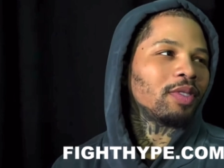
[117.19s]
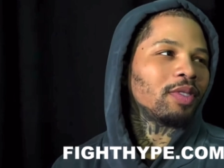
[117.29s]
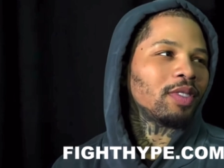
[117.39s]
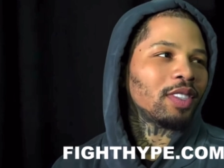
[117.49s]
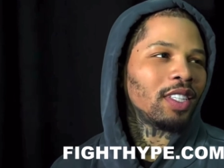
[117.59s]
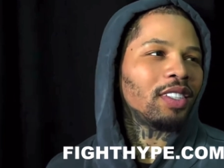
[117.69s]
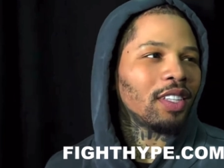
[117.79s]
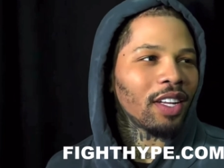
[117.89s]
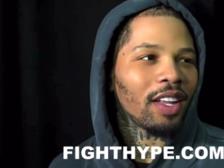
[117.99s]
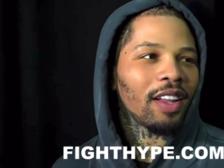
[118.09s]

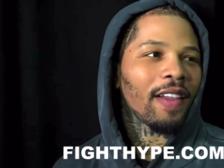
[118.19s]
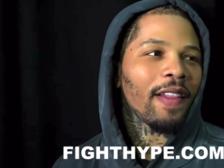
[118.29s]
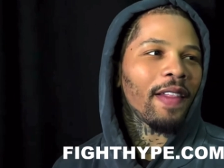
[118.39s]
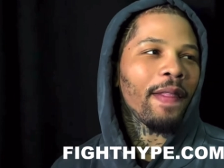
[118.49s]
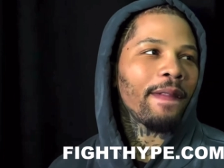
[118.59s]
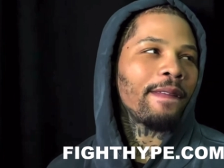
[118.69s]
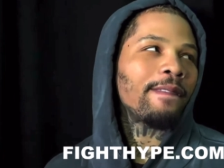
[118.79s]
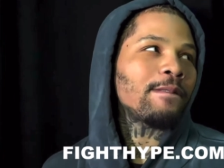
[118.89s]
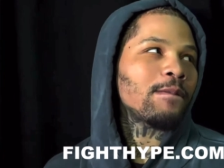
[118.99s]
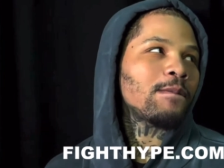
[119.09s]
hey, Mike, guys, real quick,
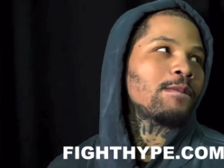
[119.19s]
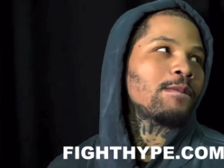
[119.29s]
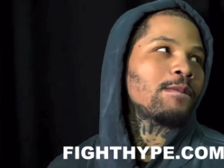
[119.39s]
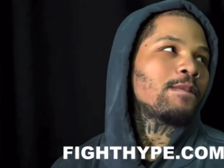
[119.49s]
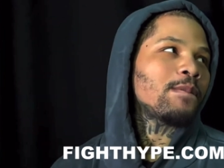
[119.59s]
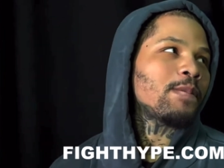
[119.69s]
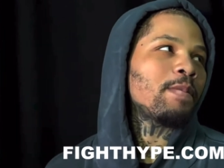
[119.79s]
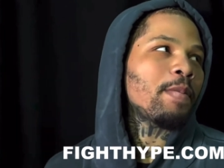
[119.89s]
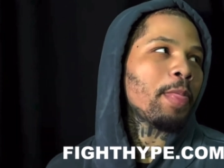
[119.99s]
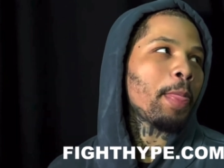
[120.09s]
let's get some of those other media
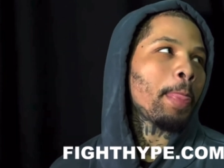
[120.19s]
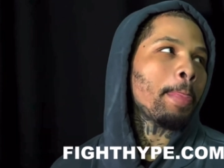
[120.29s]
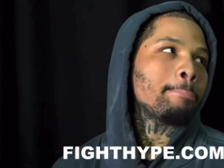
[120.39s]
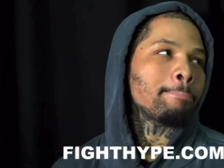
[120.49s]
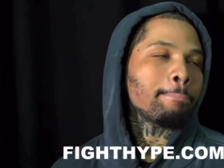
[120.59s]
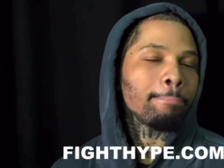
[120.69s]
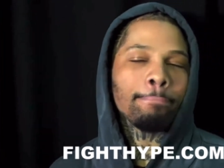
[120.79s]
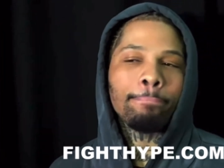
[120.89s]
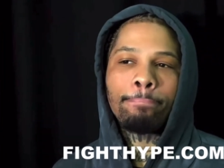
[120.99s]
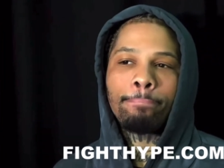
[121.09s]
members to okay. the front. We got a
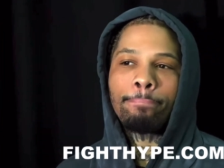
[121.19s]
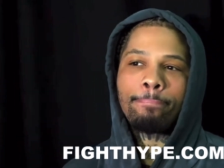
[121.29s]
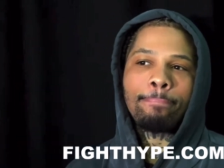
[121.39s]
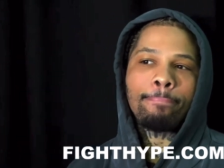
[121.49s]
lot behind you guys.